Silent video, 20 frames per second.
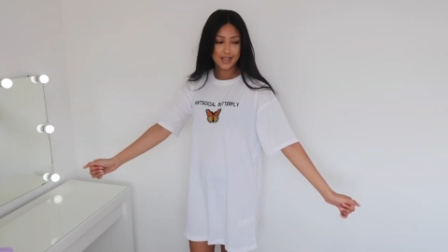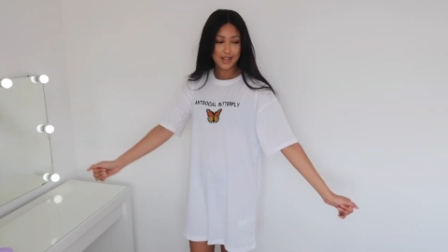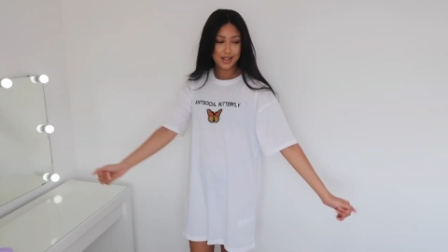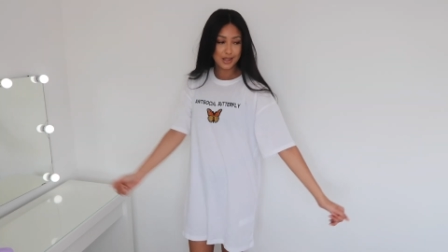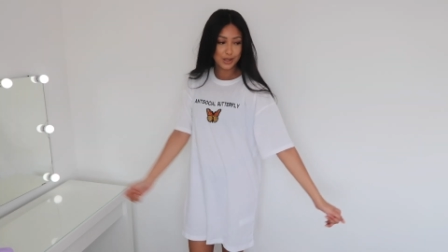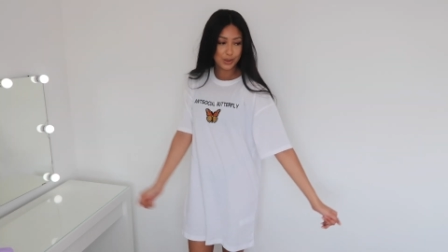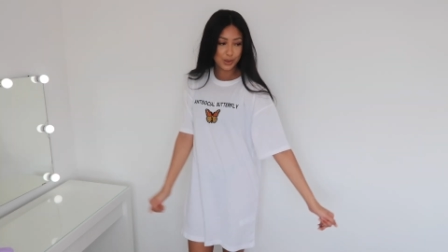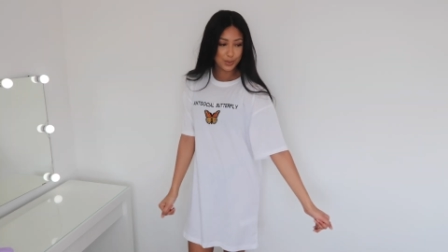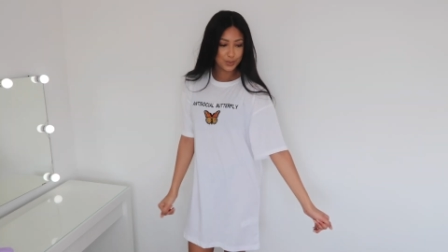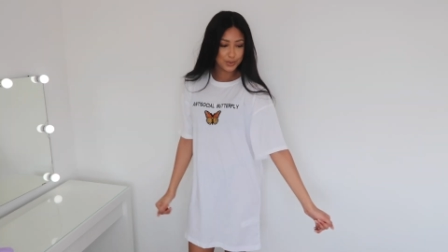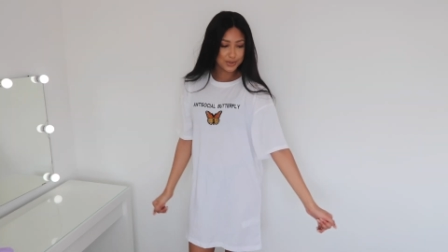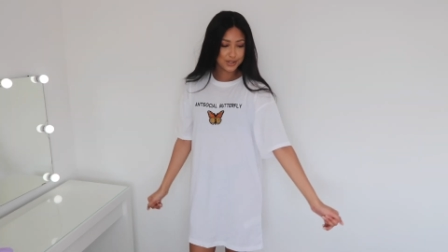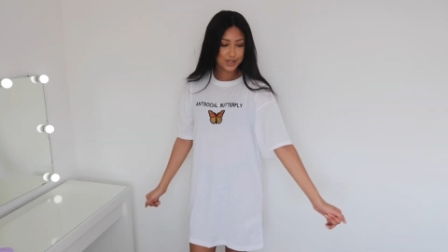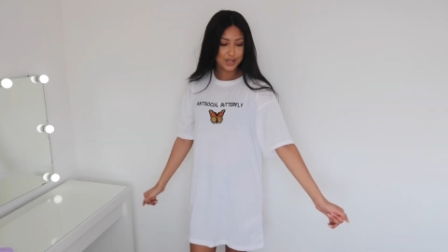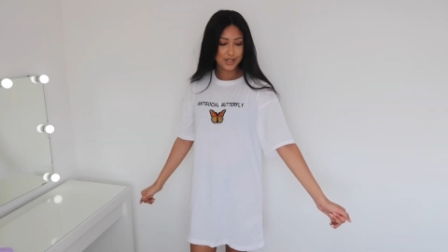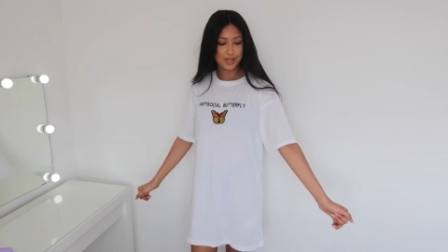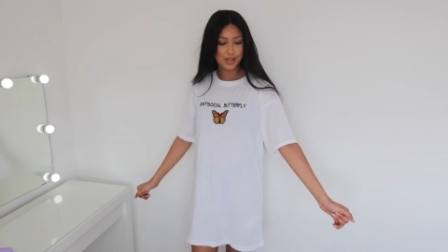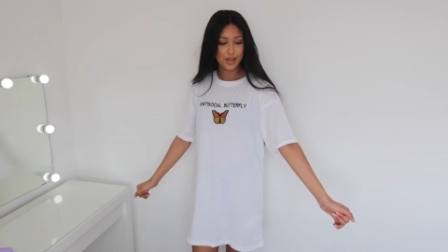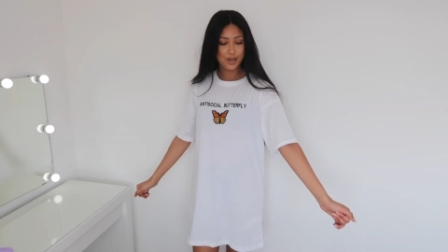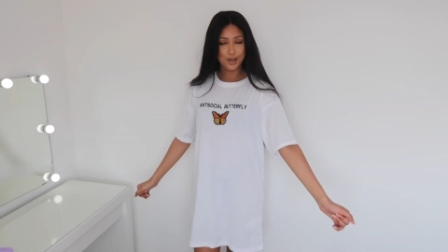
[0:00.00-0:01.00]
I thought it was
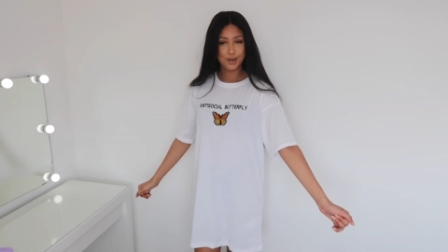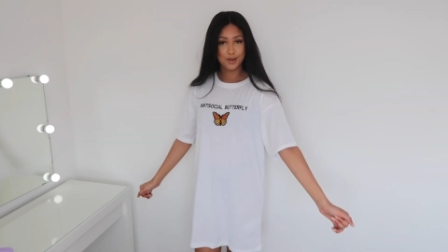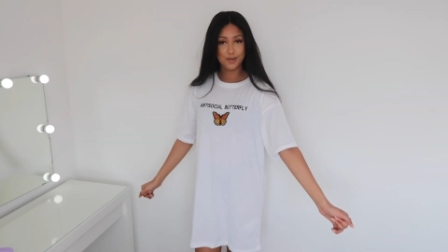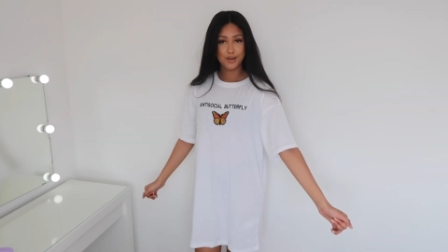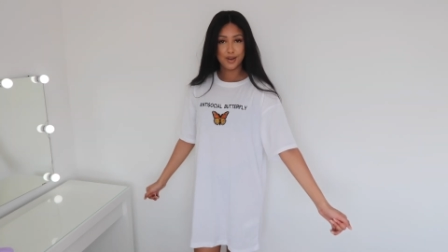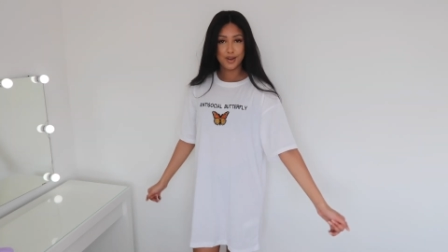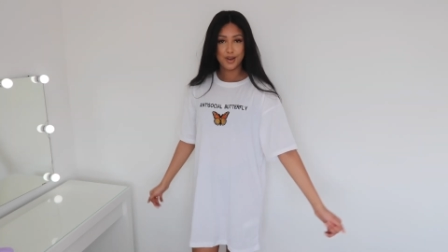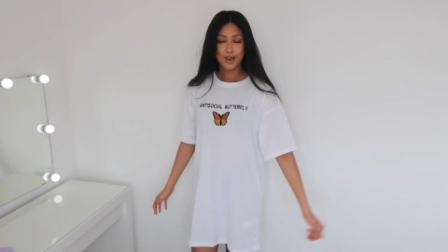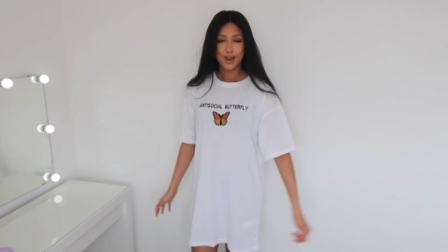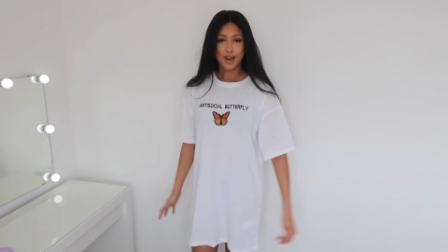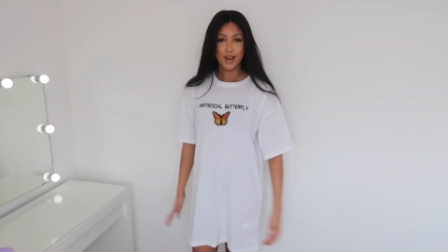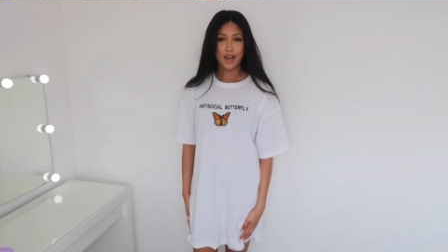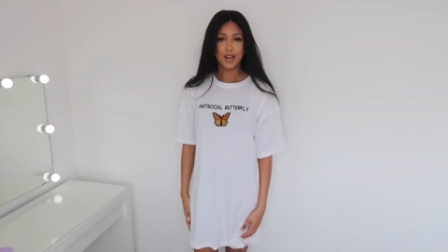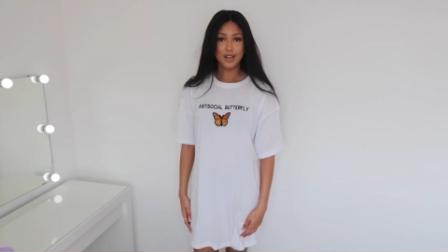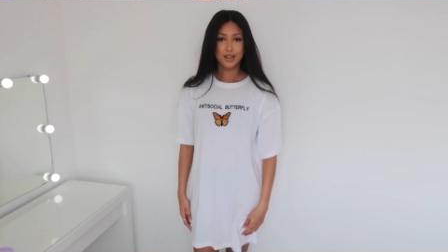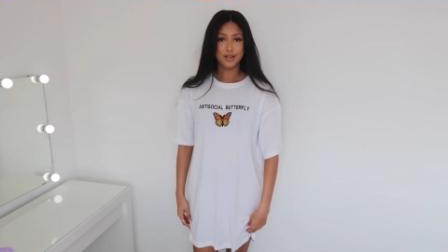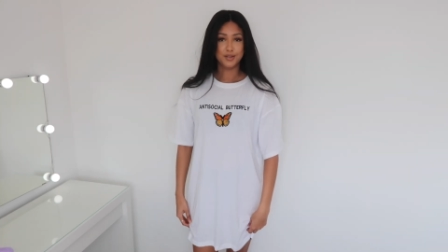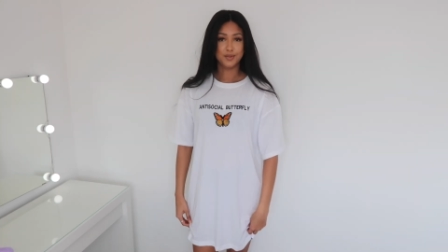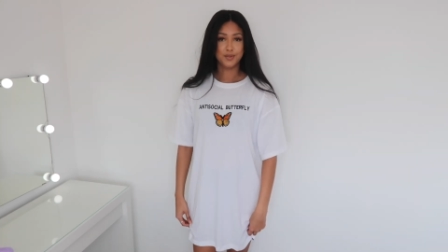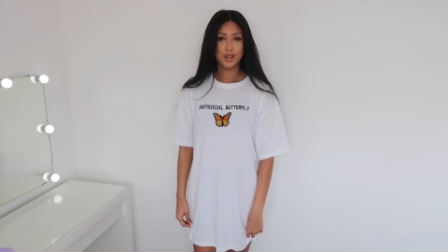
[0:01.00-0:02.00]
cute
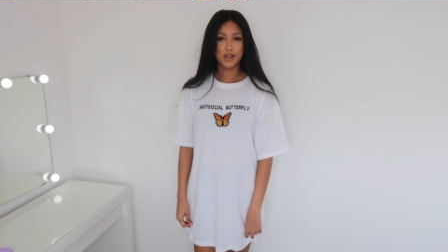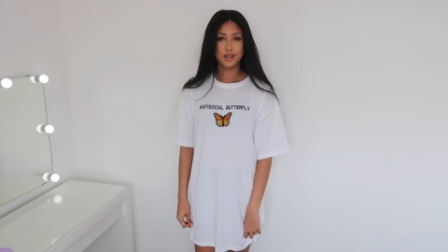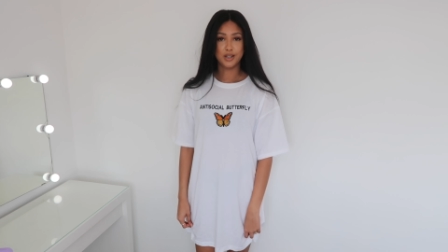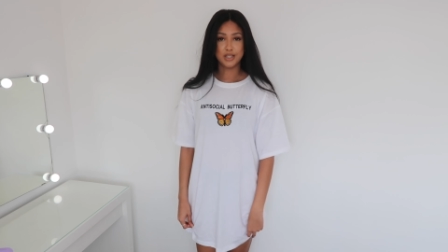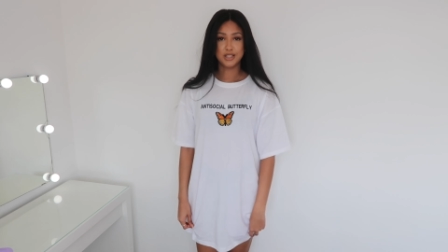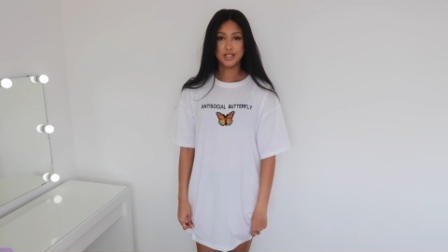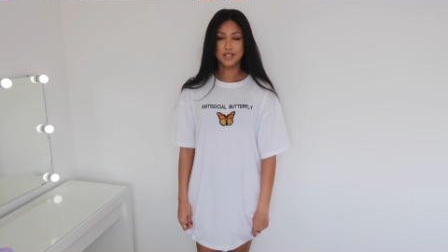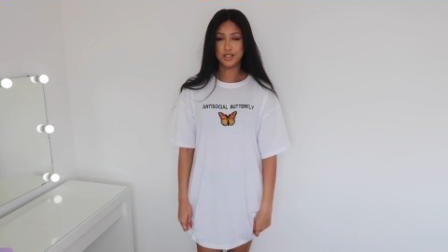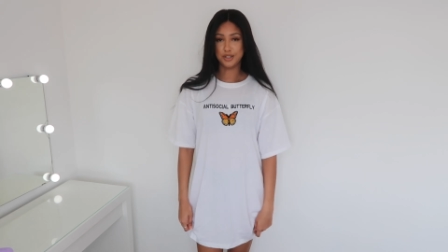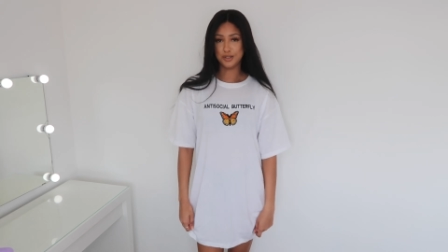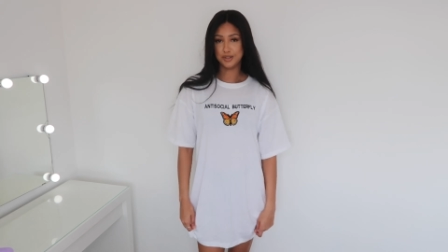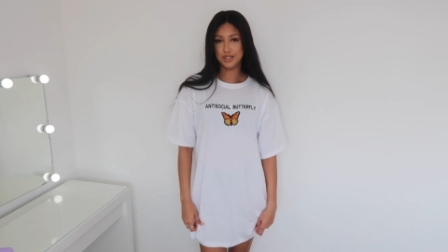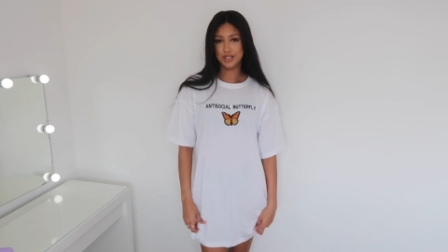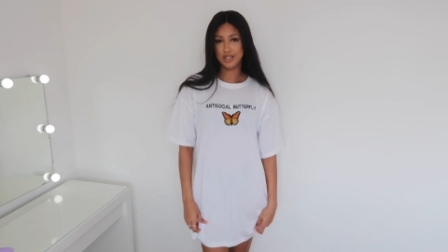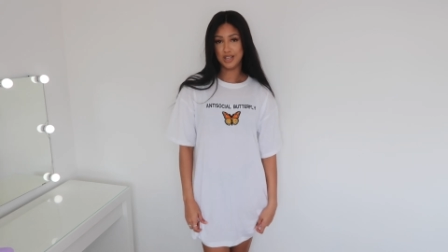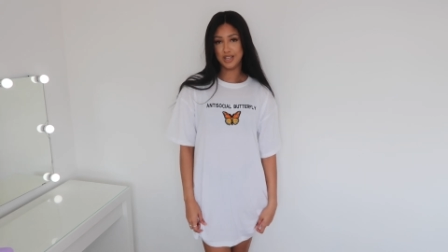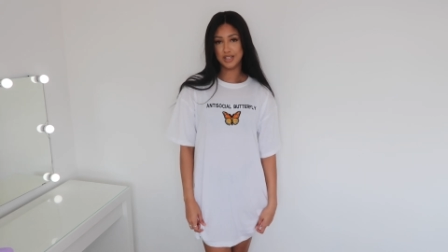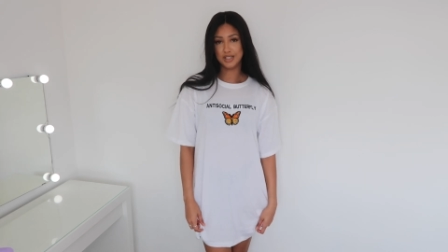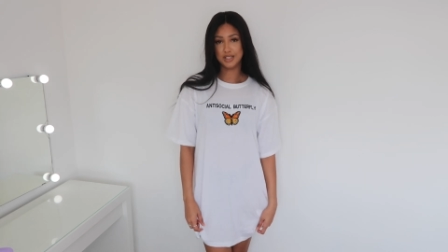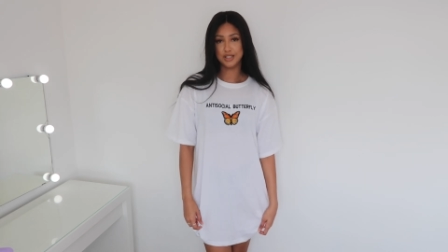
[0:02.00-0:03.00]
and very
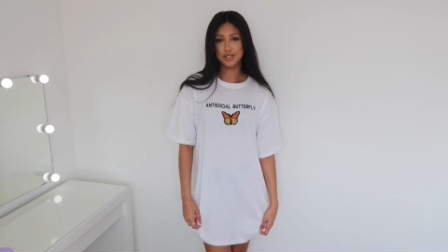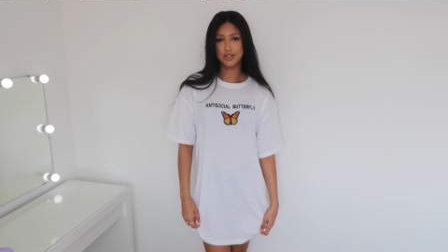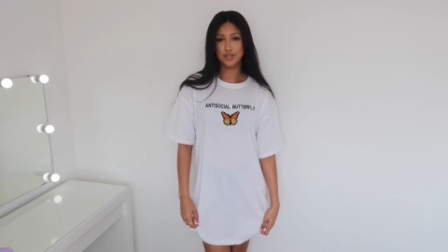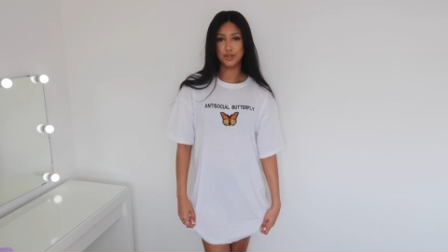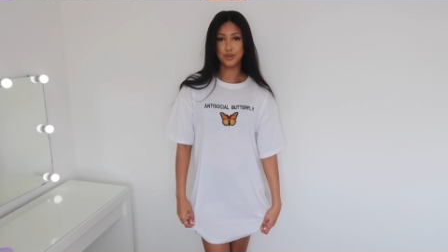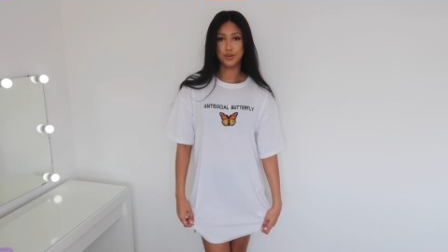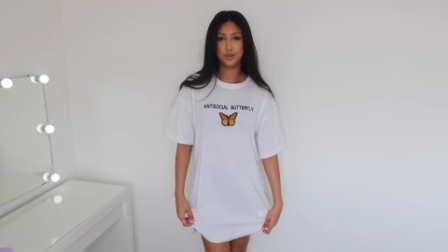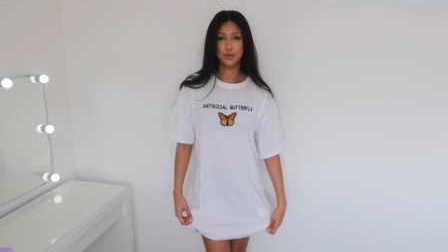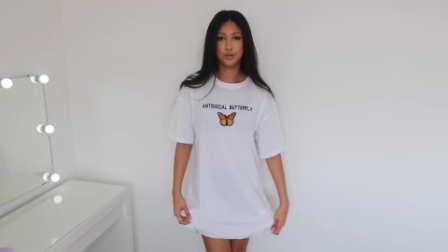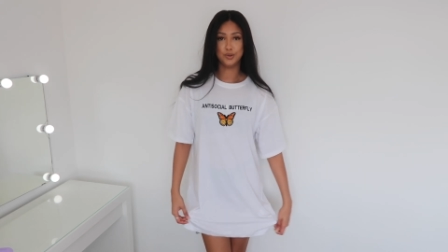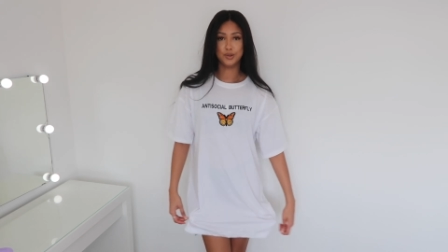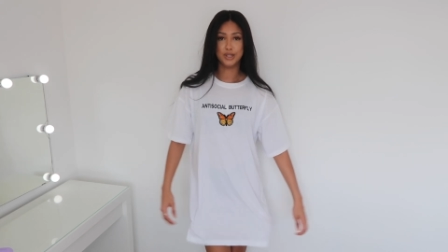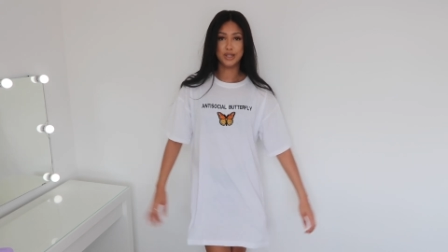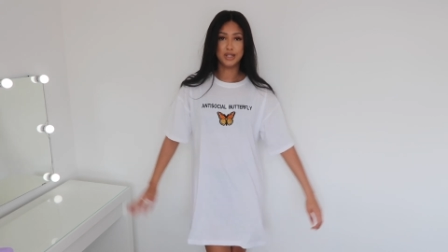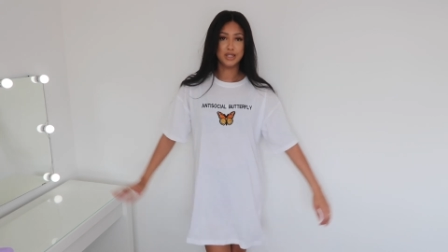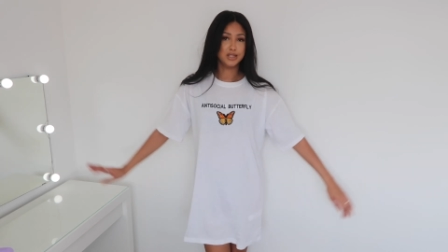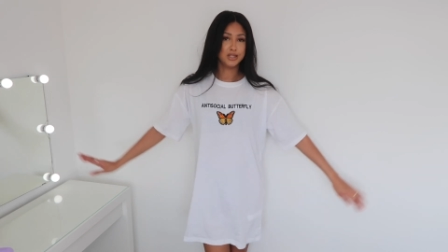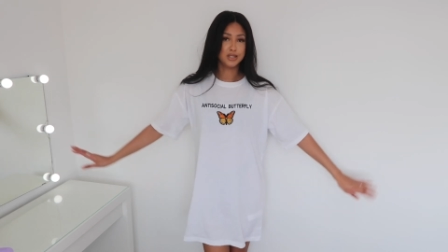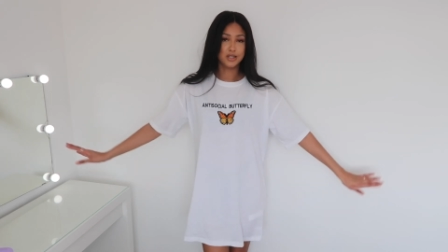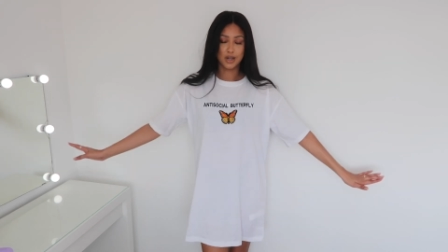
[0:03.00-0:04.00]
suited to
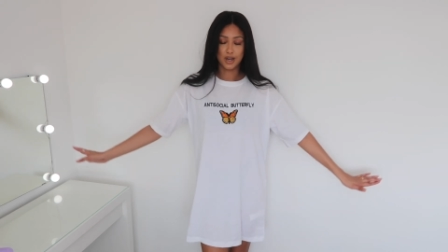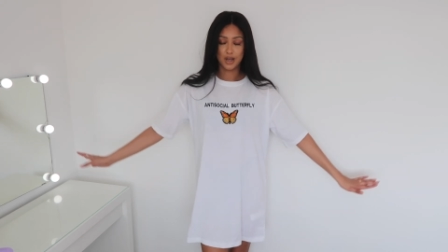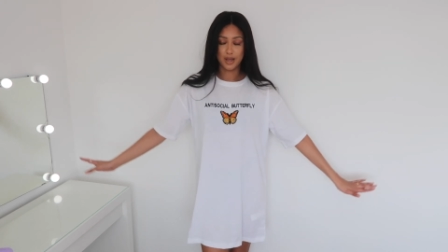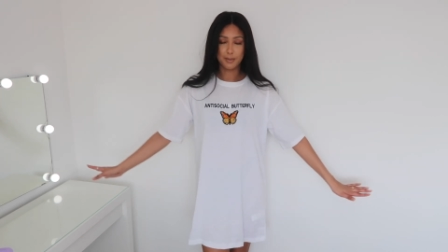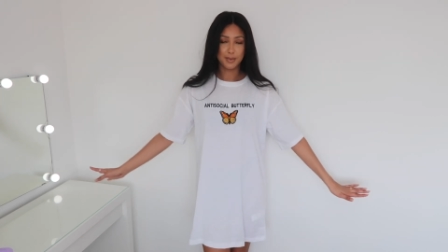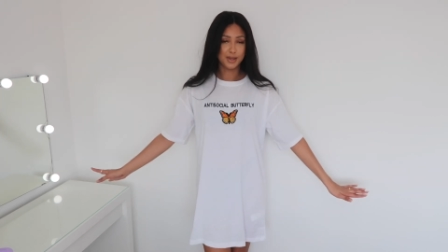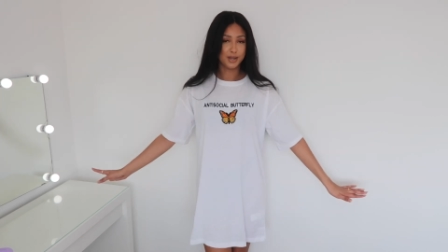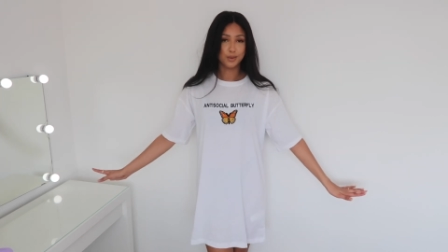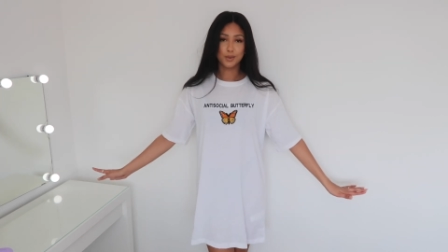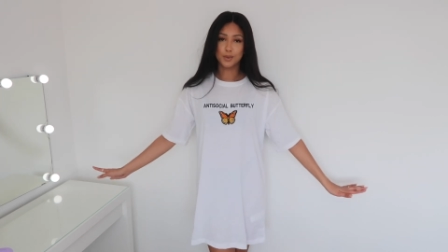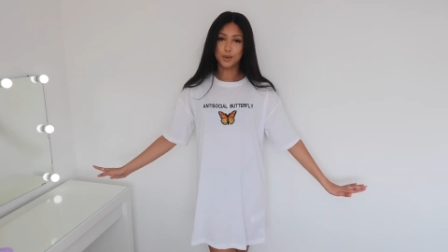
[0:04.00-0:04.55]
this time in